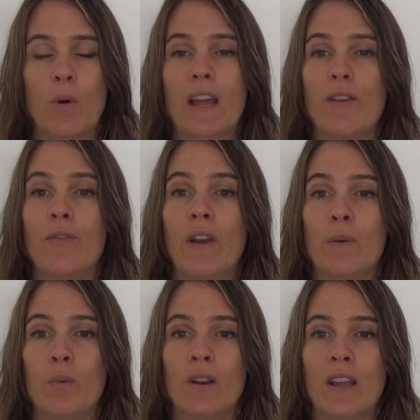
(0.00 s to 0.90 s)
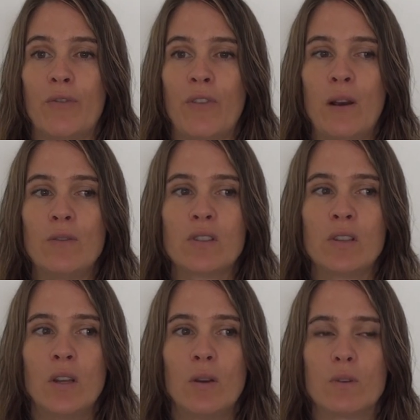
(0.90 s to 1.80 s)
what I
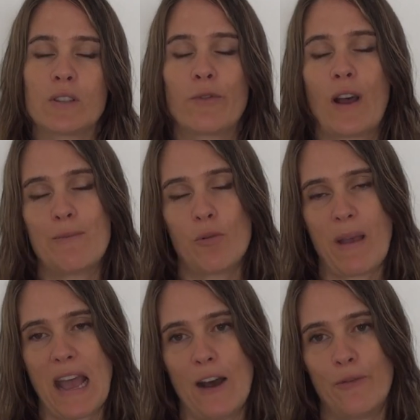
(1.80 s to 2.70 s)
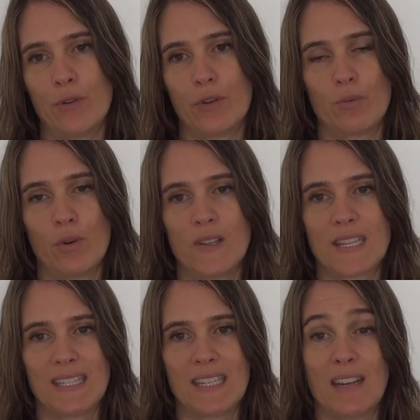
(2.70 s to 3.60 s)
felt was far more powerful than the
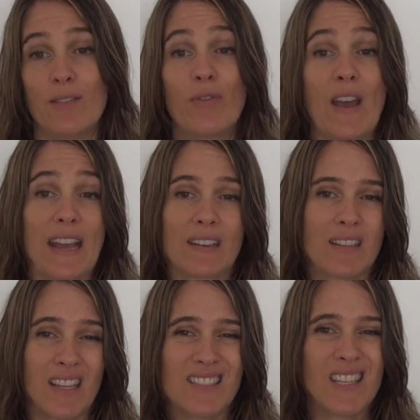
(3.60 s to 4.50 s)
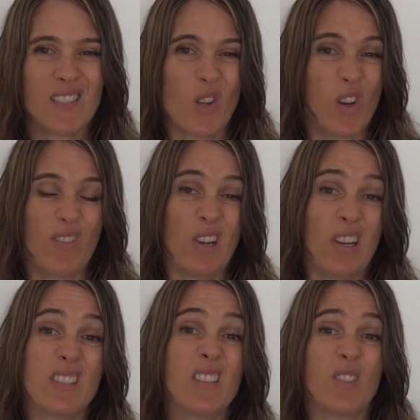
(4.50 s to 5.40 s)
words I said. In fact, they just don't
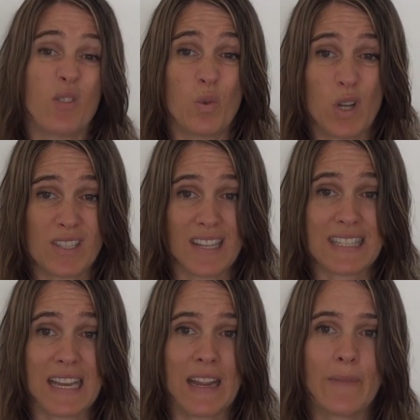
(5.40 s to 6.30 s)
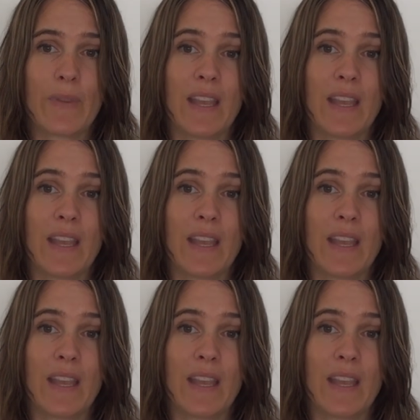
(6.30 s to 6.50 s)
even listen to the words I say.